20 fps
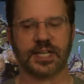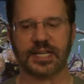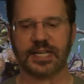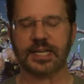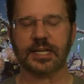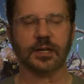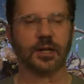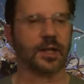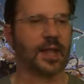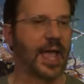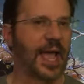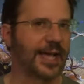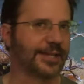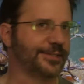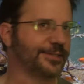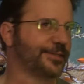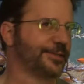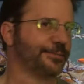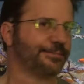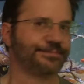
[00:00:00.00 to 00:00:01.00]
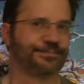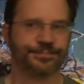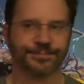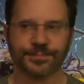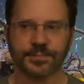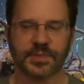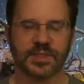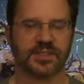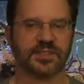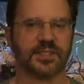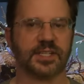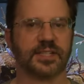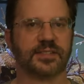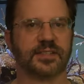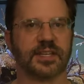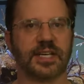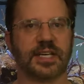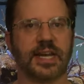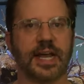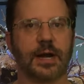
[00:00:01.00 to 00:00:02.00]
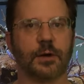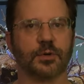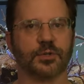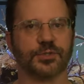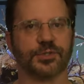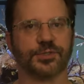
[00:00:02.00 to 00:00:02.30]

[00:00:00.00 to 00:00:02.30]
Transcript: And it'll last six, eight hours or